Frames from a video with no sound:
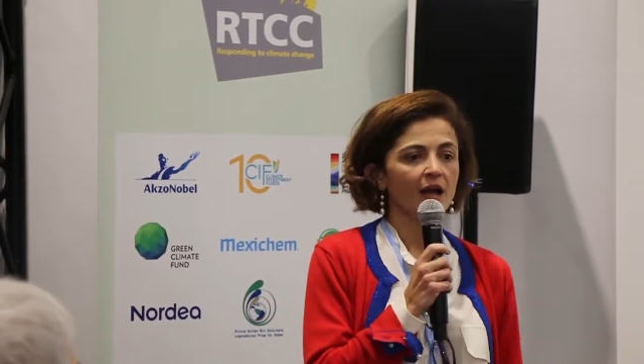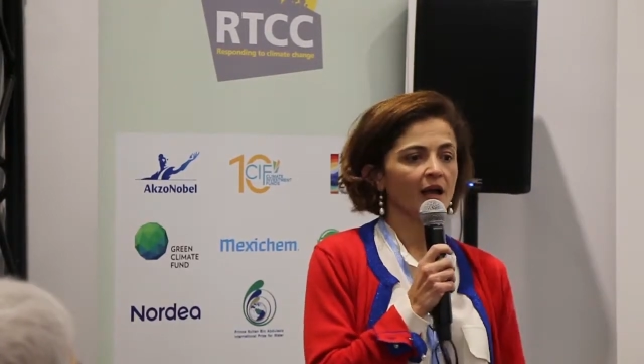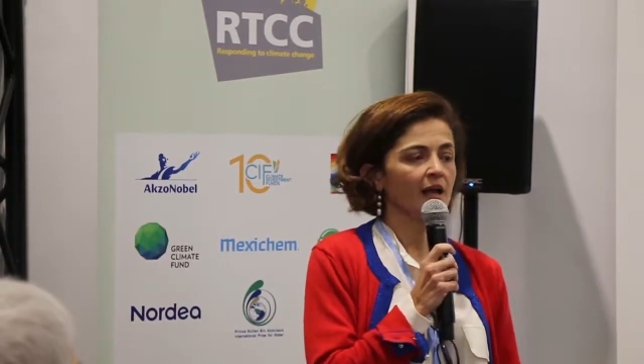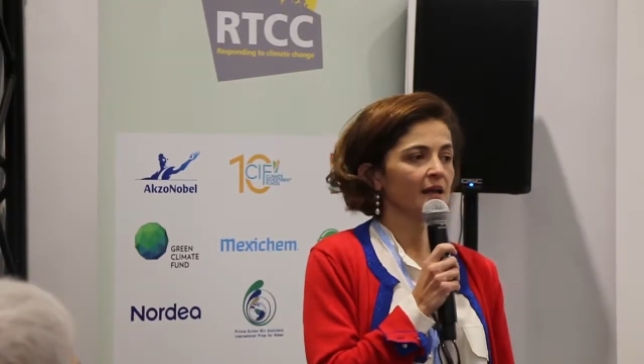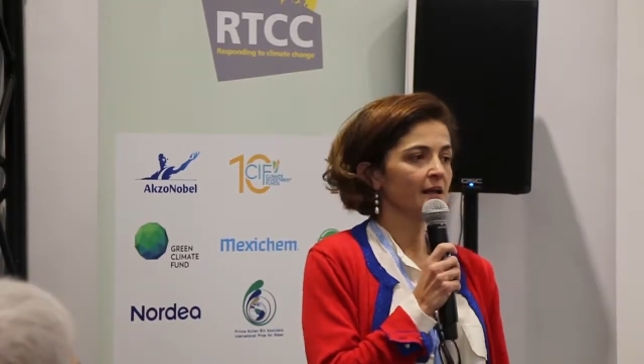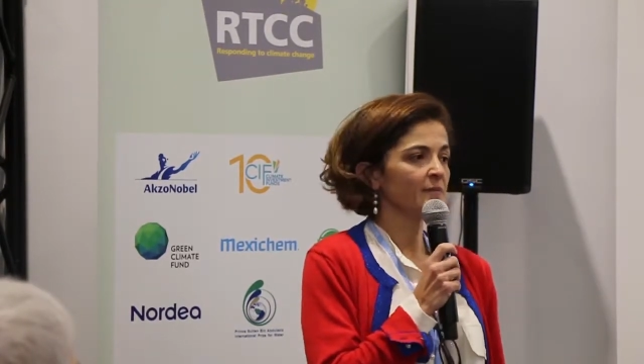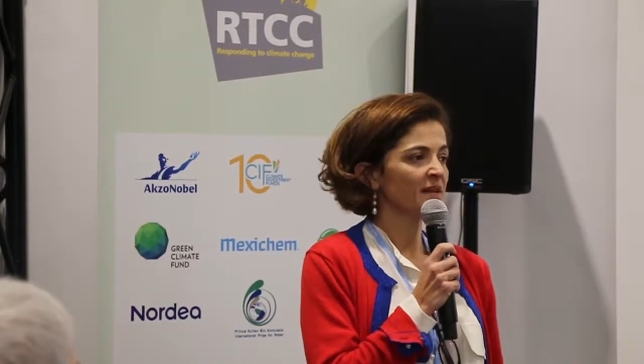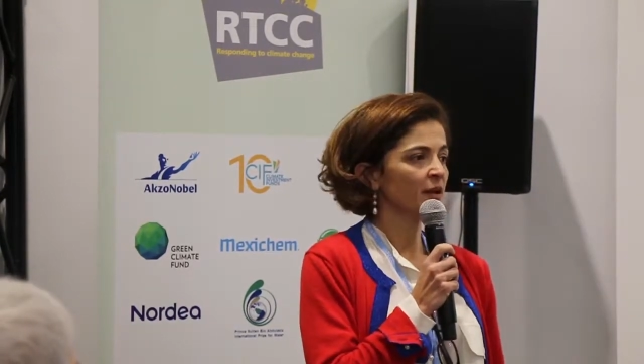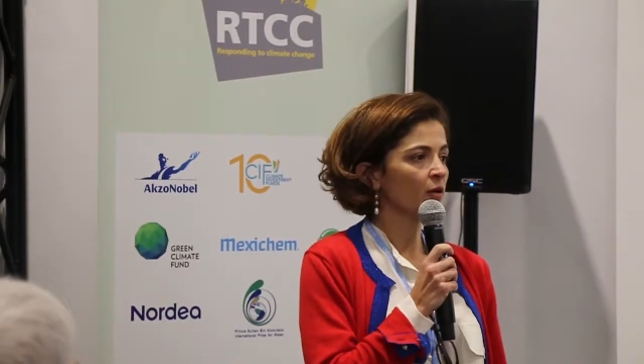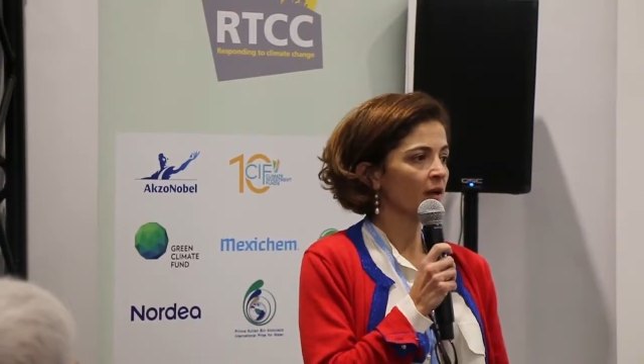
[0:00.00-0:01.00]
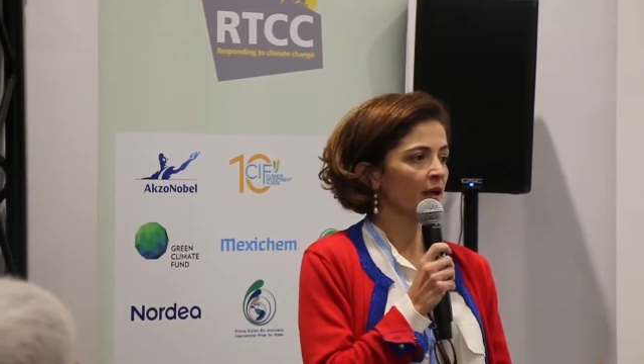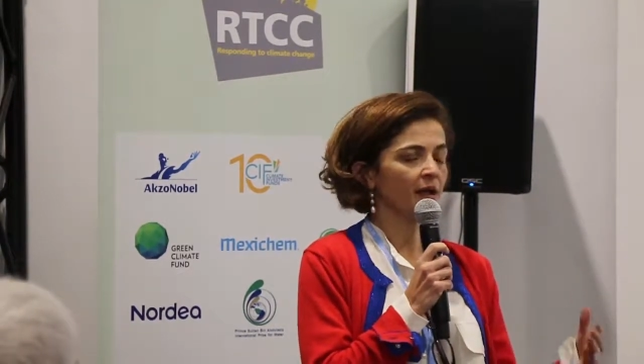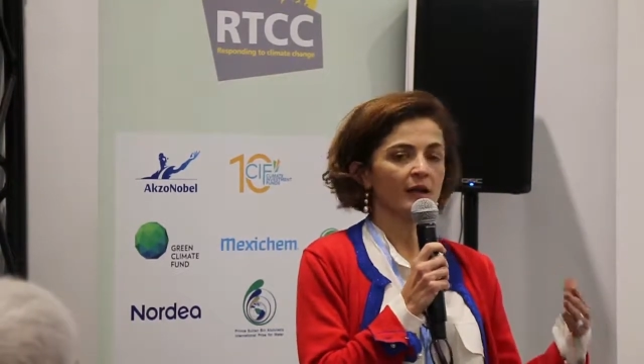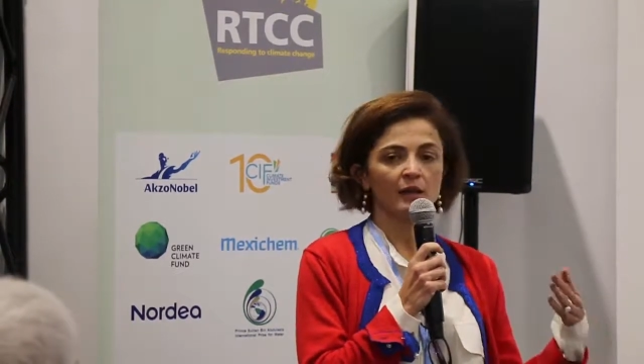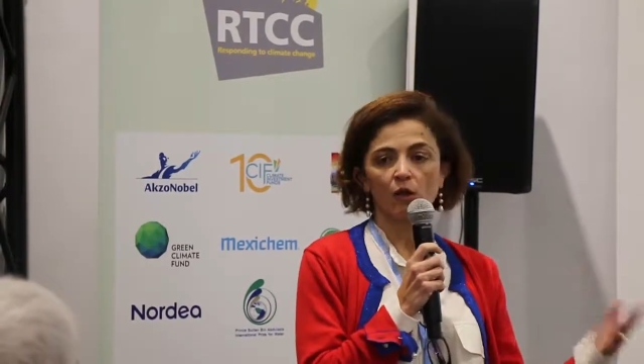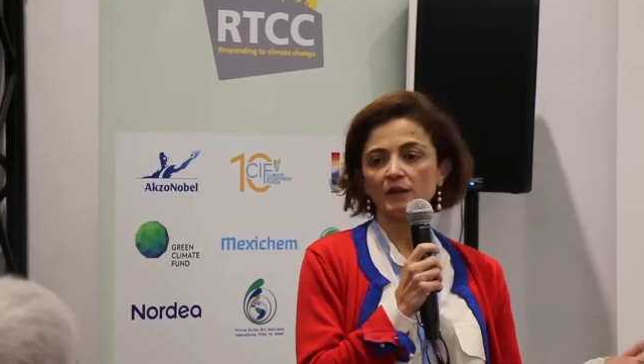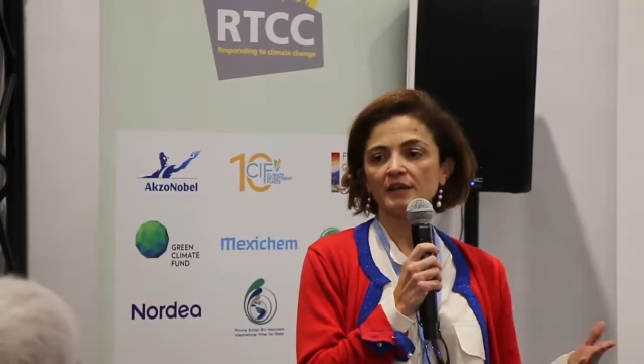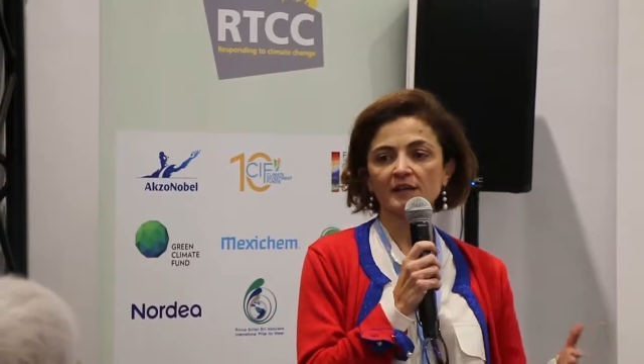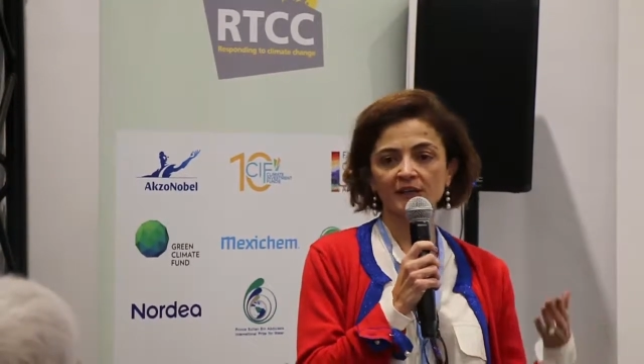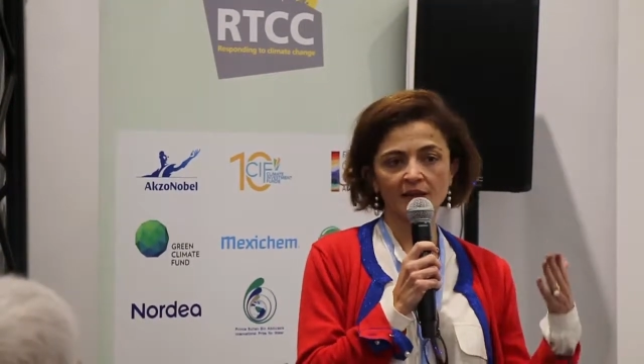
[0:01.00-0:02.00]
I'm a
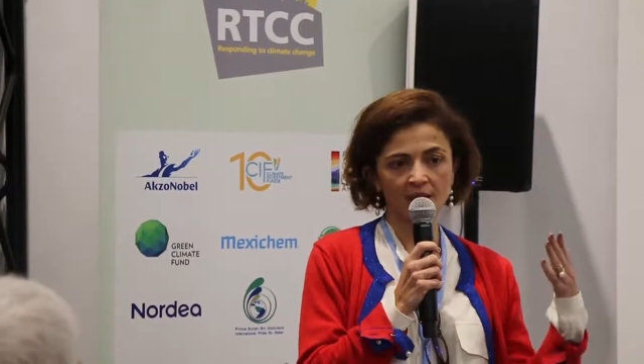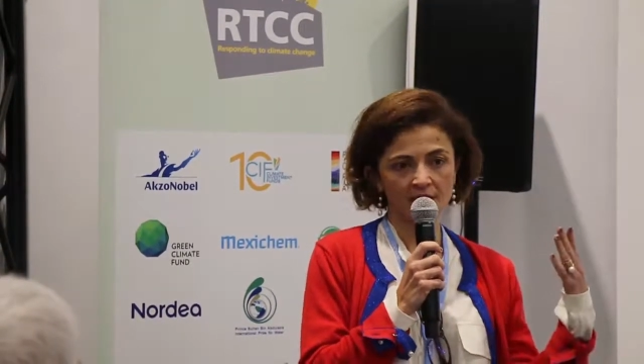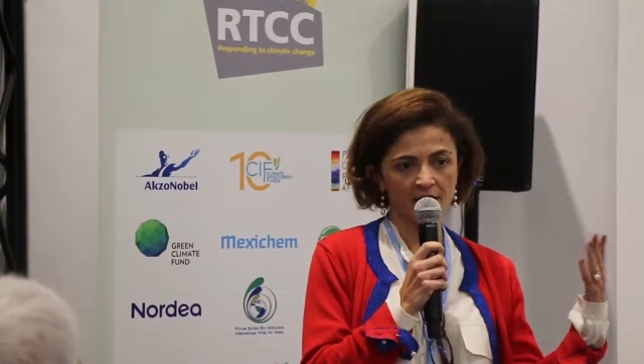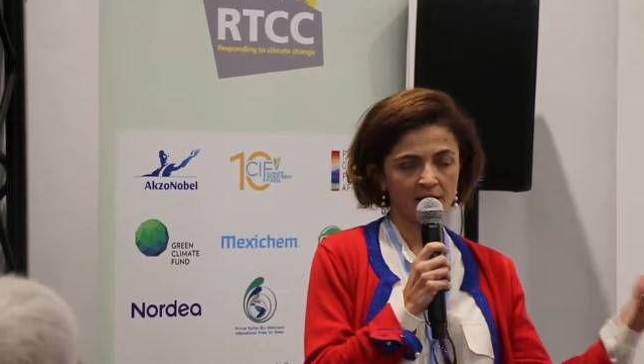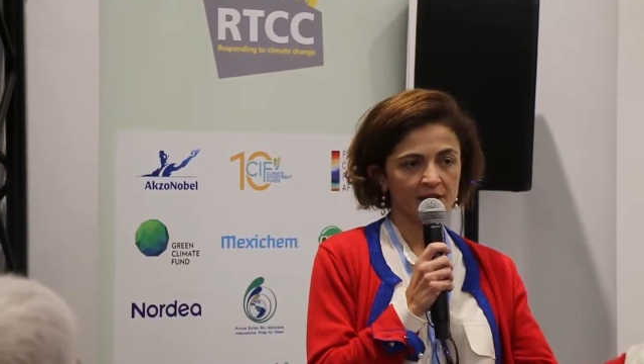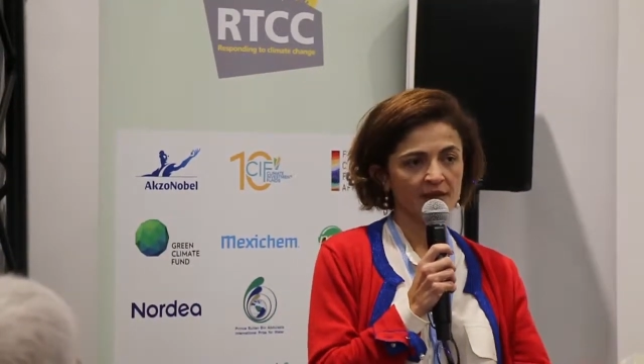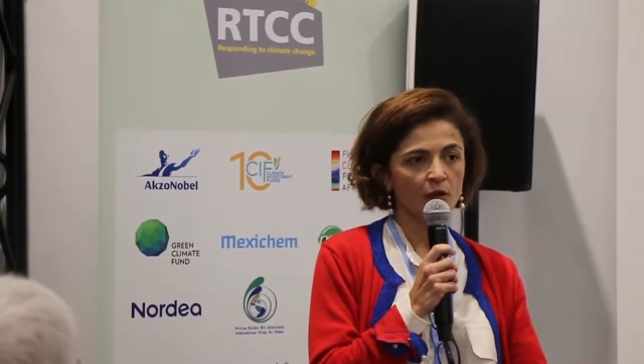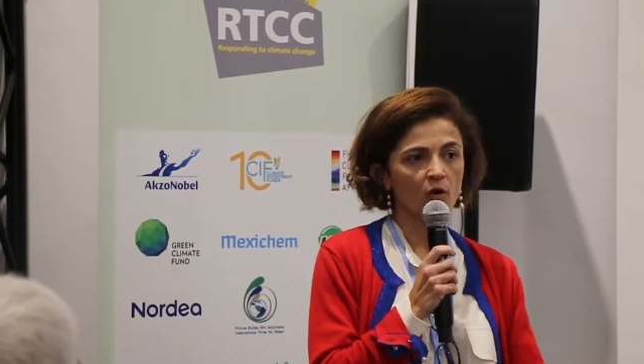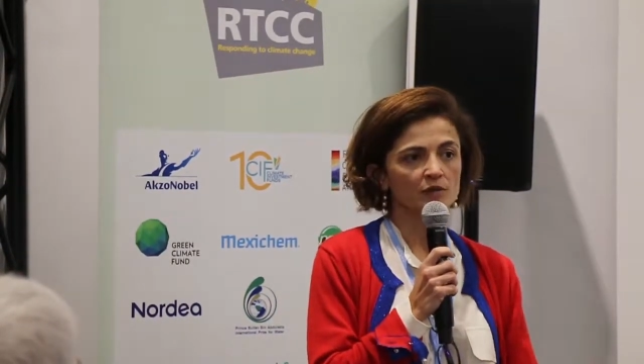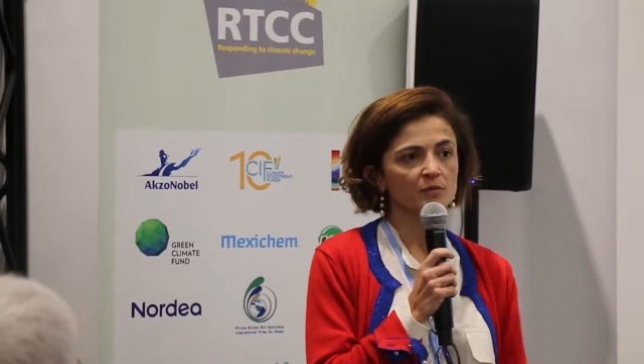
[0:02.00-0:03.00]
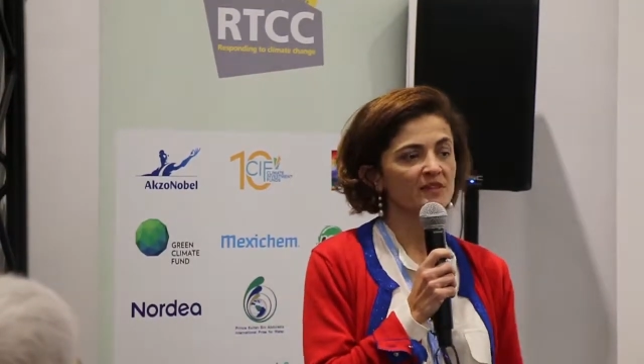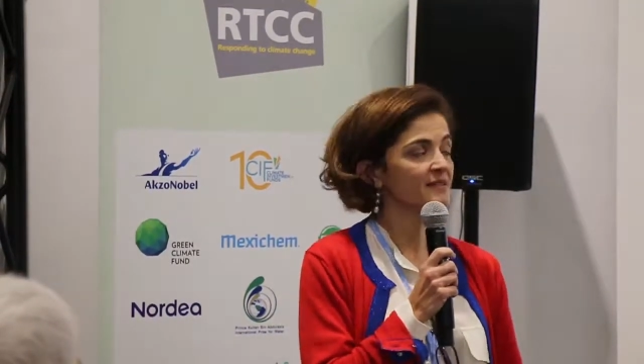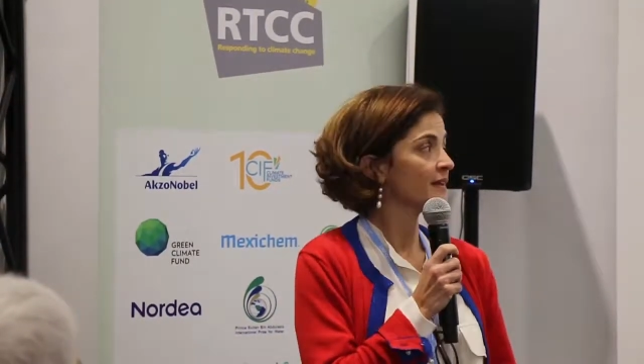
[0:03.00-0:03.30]
lawyer and an economist,